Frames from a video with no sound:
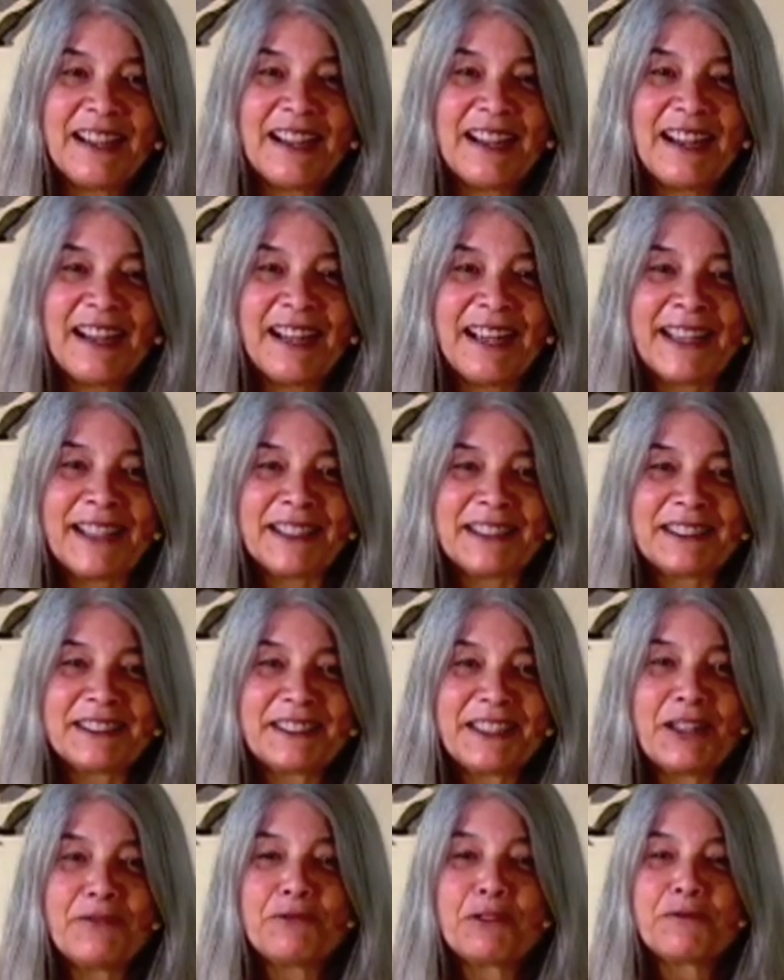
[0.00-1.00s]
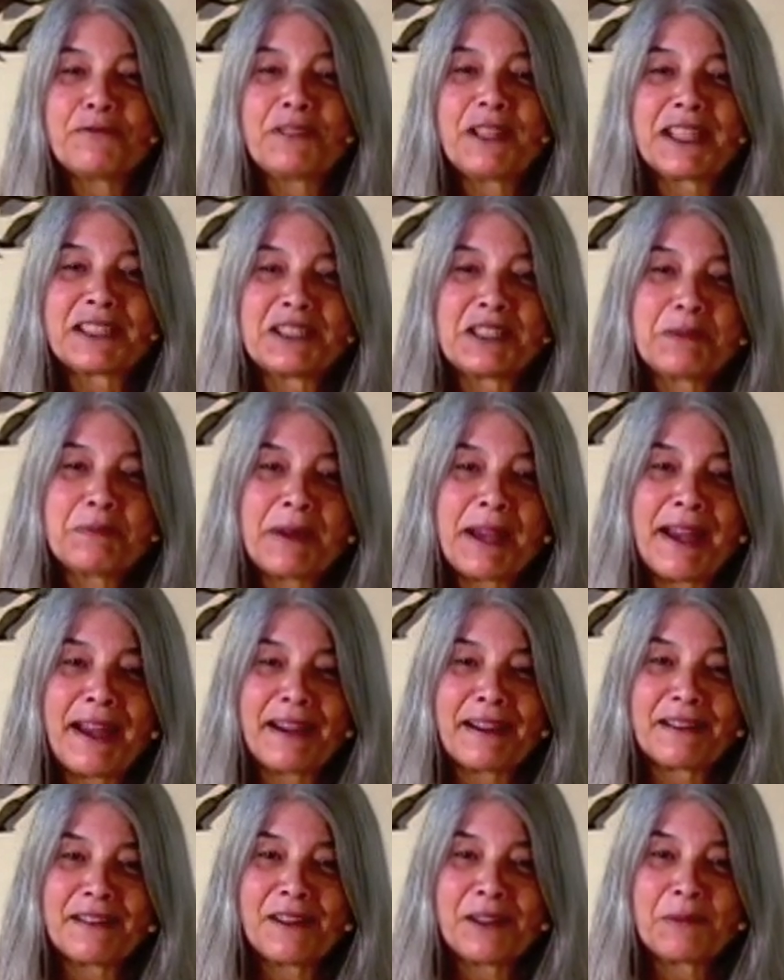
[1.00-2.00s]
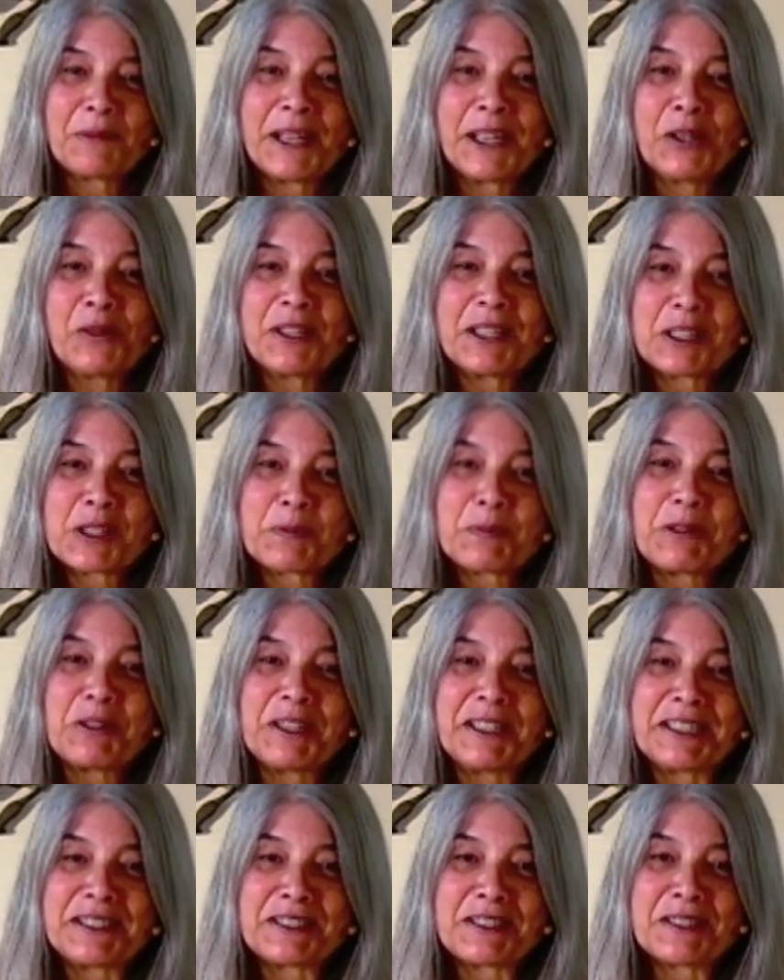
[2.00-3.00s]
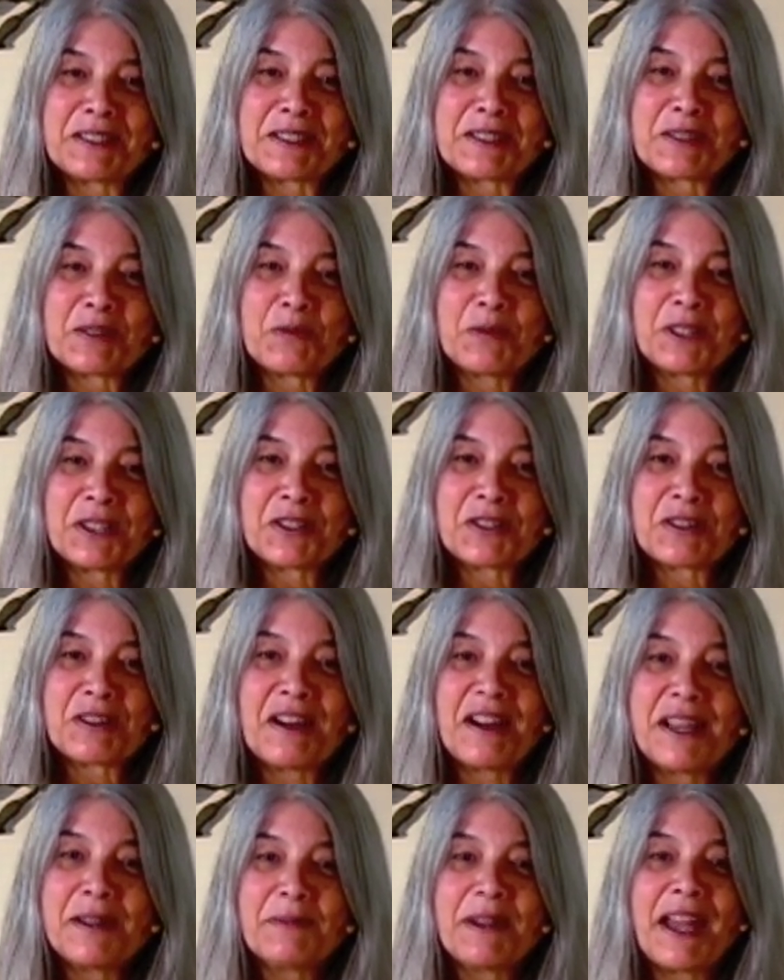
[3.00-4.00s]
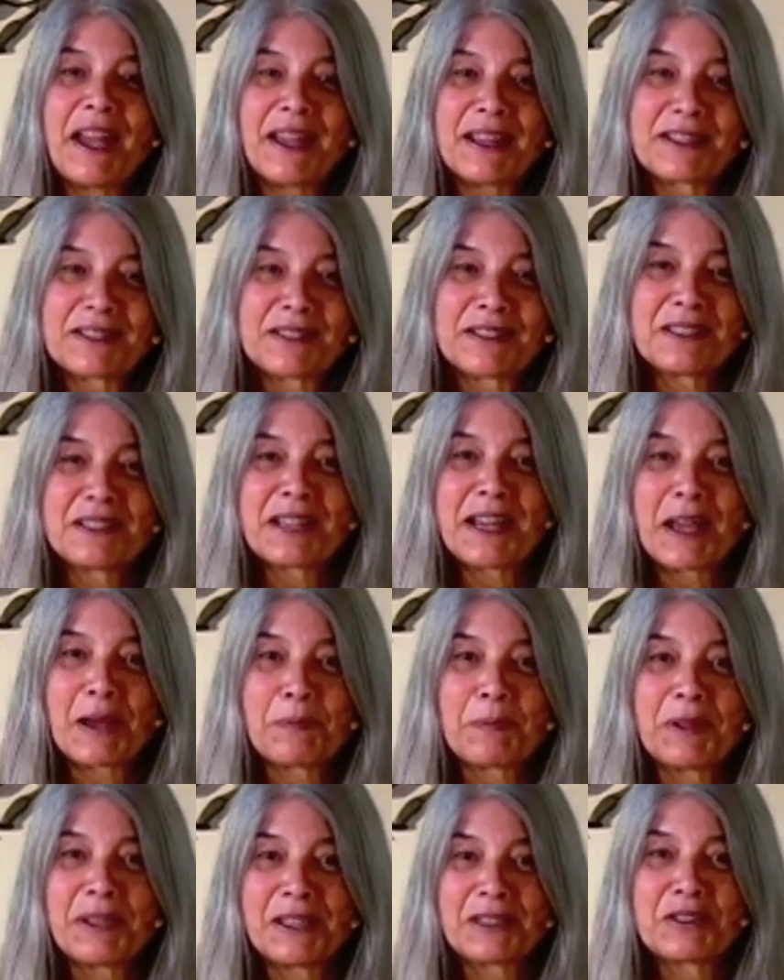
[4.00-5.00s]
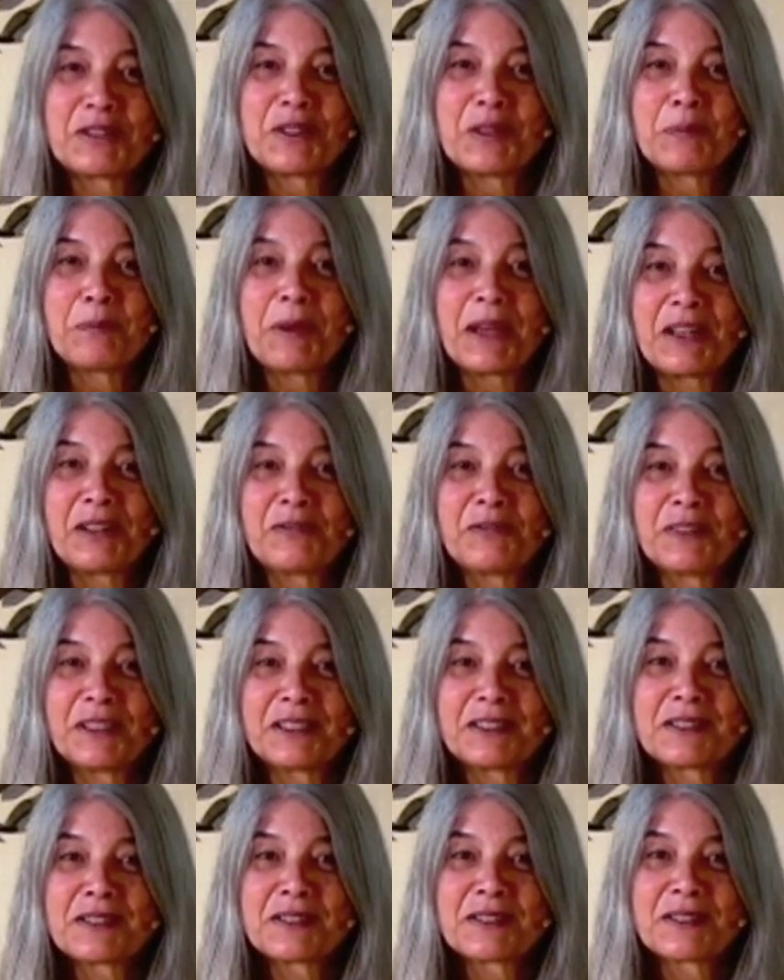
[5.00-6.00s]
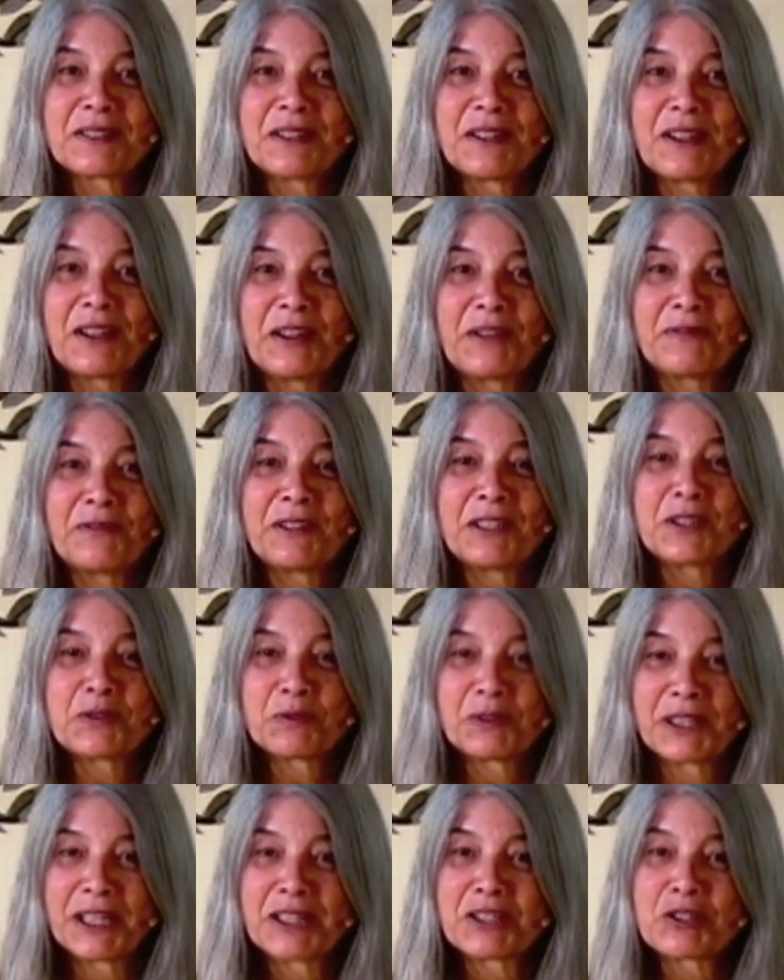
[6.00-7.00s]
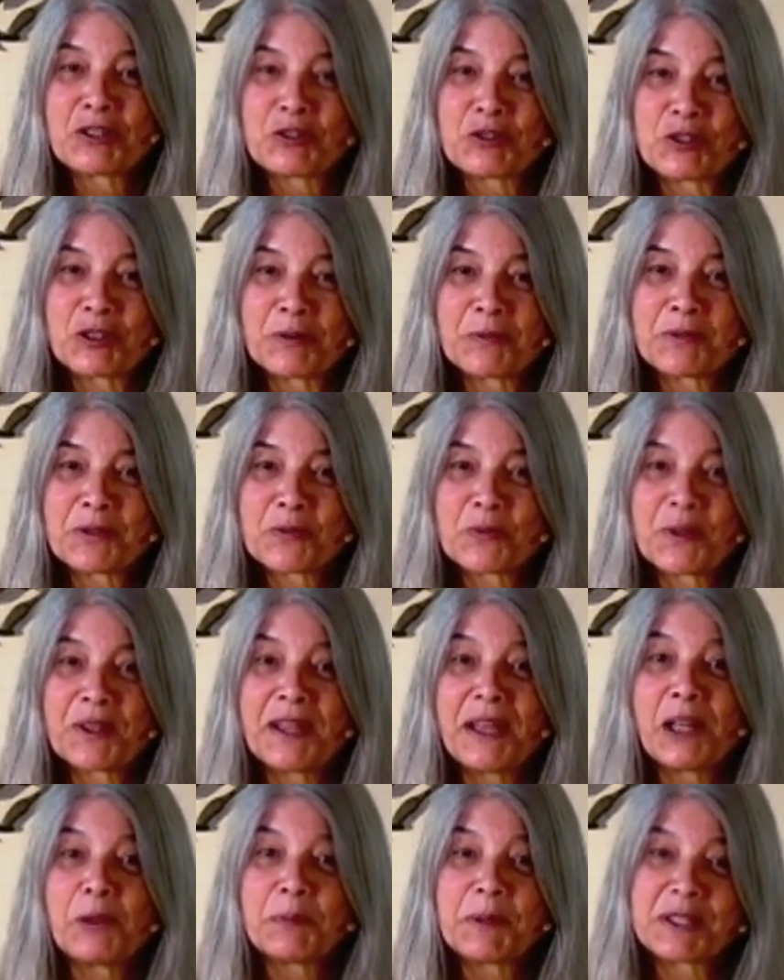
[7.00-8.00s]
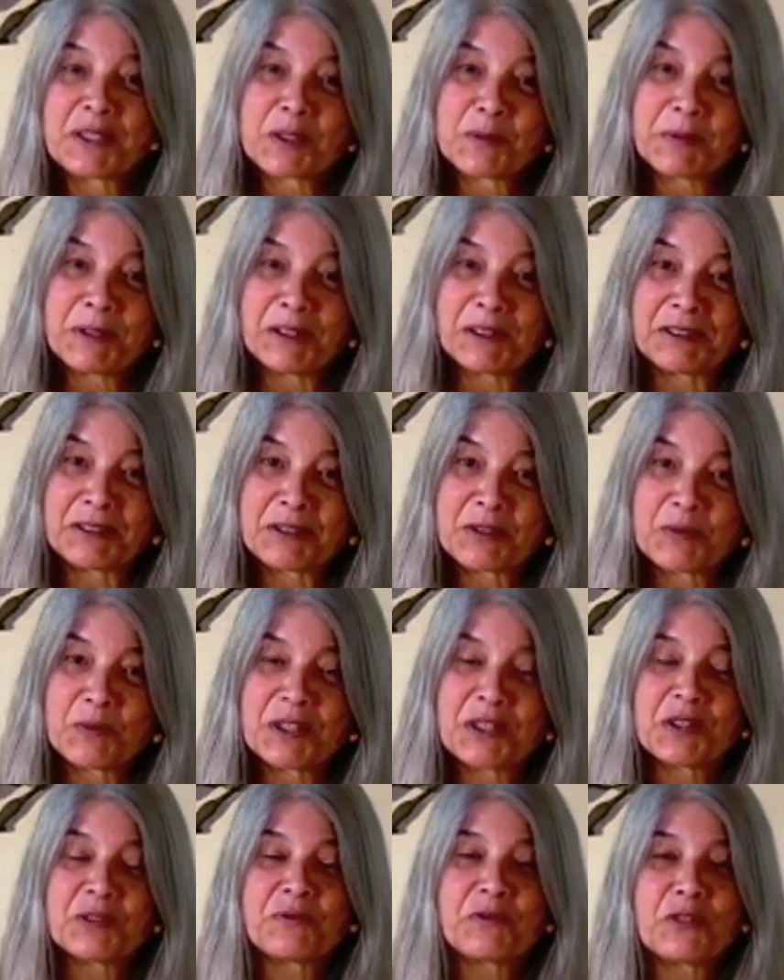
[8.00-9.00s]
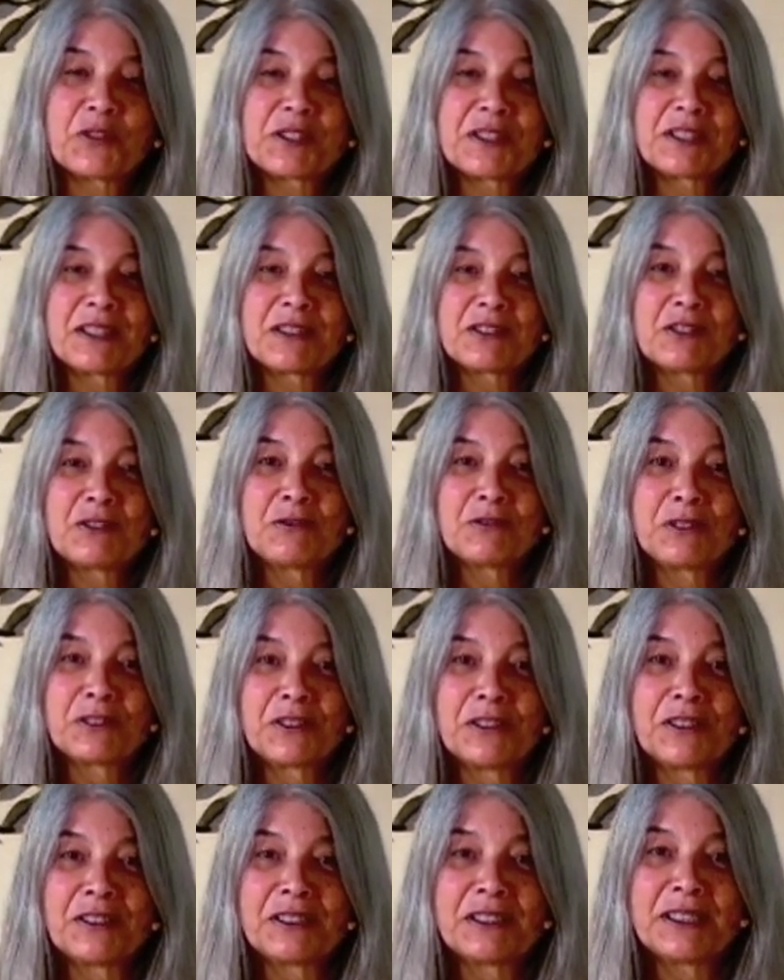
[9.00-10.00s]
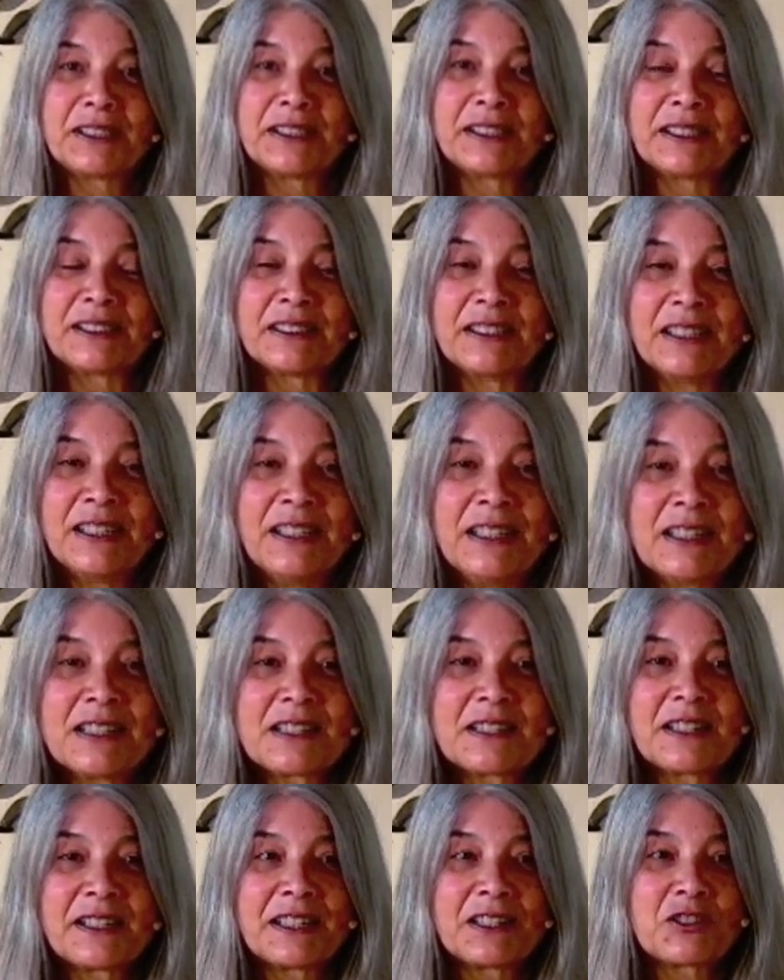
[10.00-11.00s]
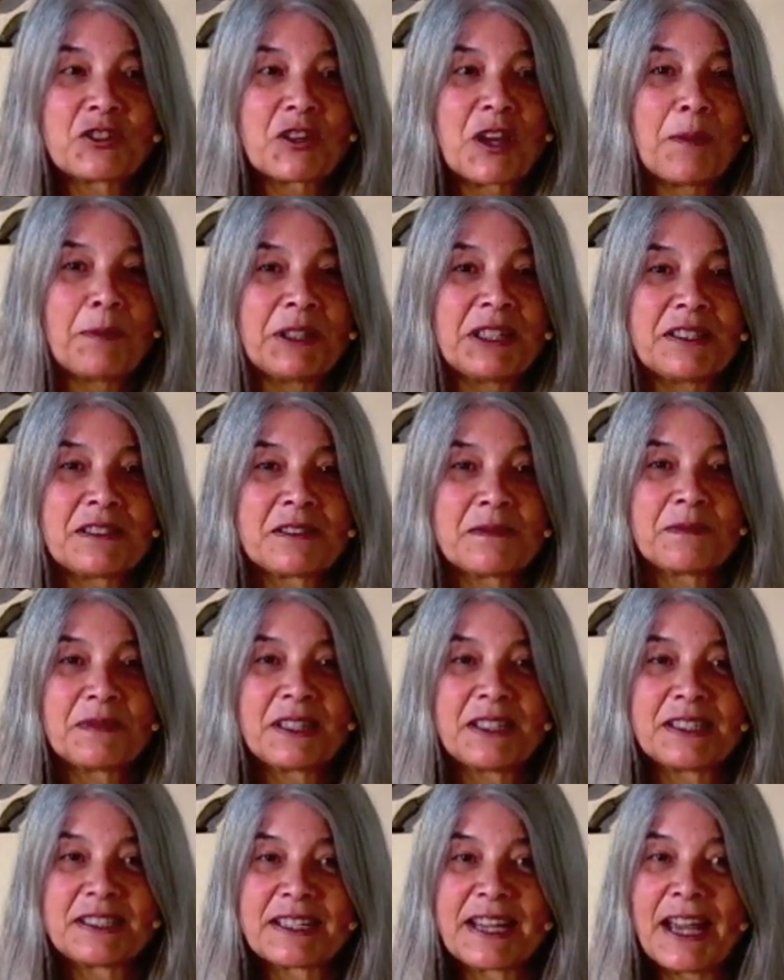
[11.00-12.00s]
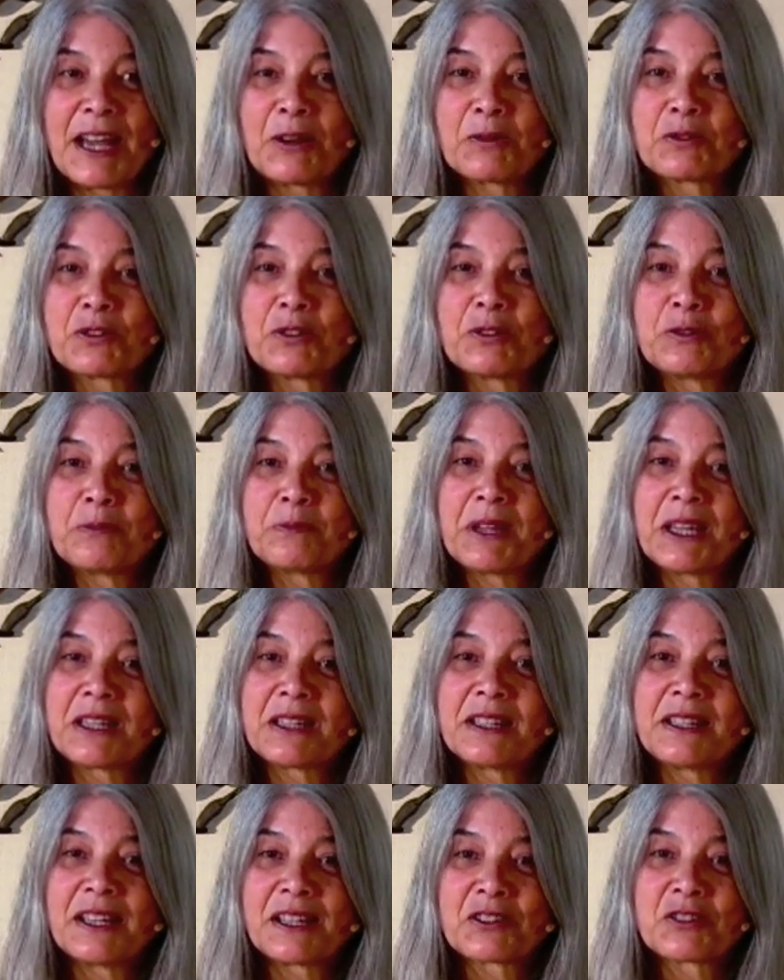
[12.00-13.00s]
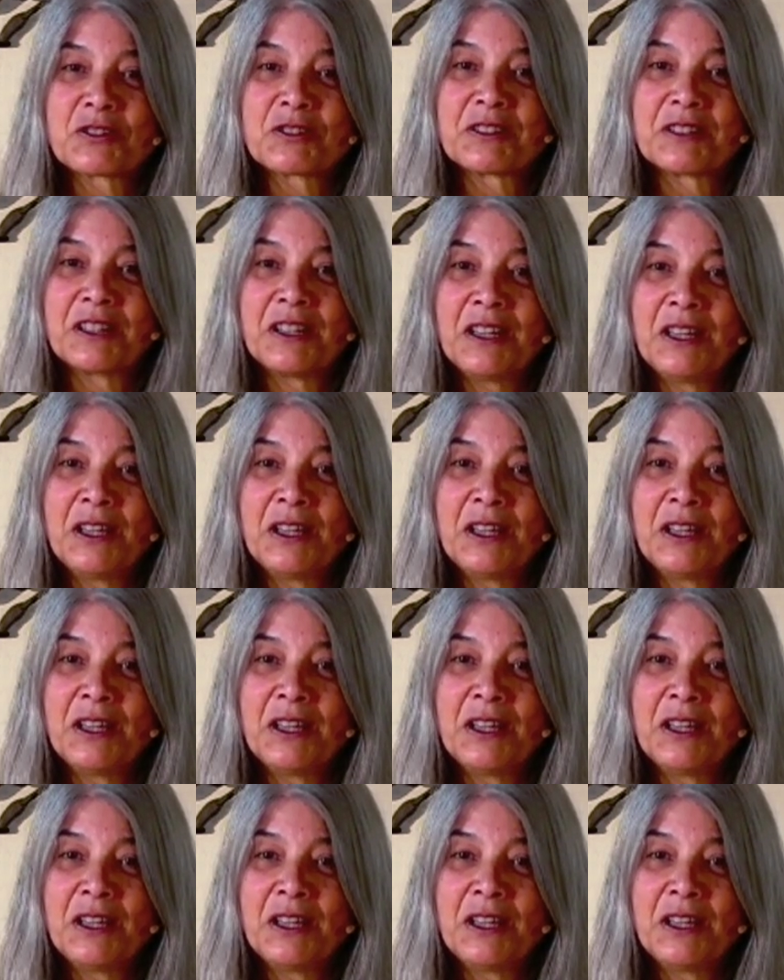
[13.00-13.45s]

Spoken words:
I love reflecting back on my own experiences in which I'm asked to tap into the benefits of these relationships with helping spirits. One of the first things you learn in studying shamanism is how to make connection